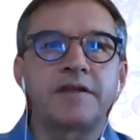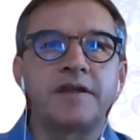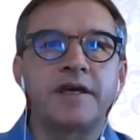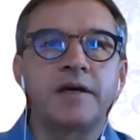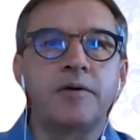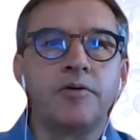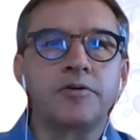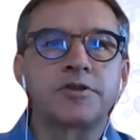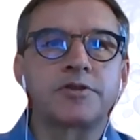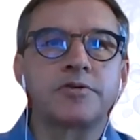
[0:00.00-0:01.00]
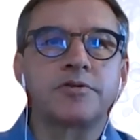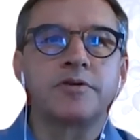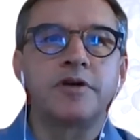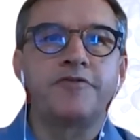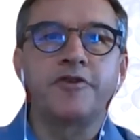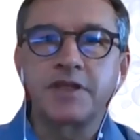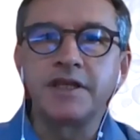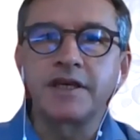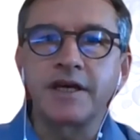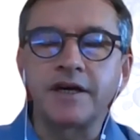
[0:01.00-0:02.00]
they are also first in
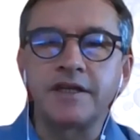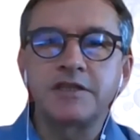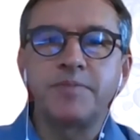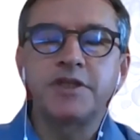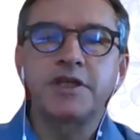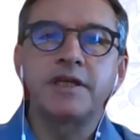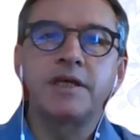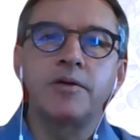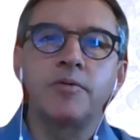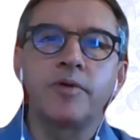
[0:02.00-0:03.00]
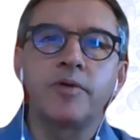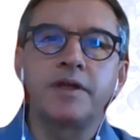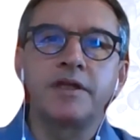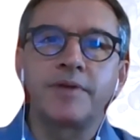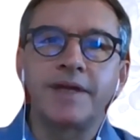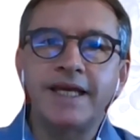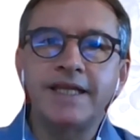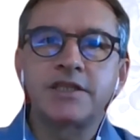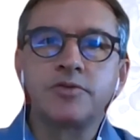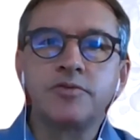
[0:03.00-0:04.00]
kind, especially when it
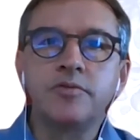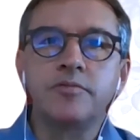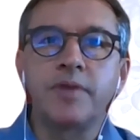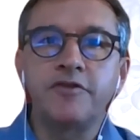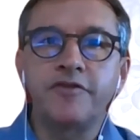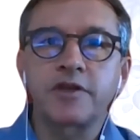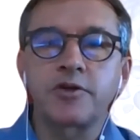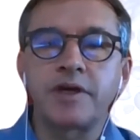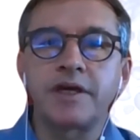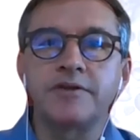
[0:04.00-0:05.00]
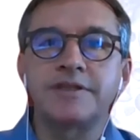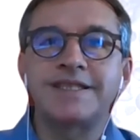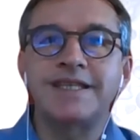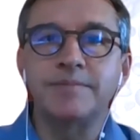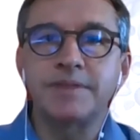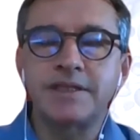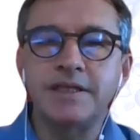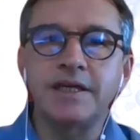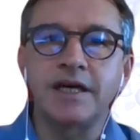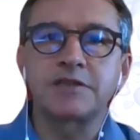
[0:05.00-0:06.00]
relates to manufacturing and the
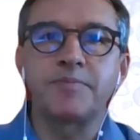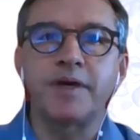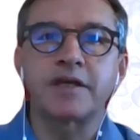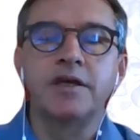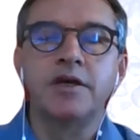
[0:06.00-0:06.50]
CMC aspect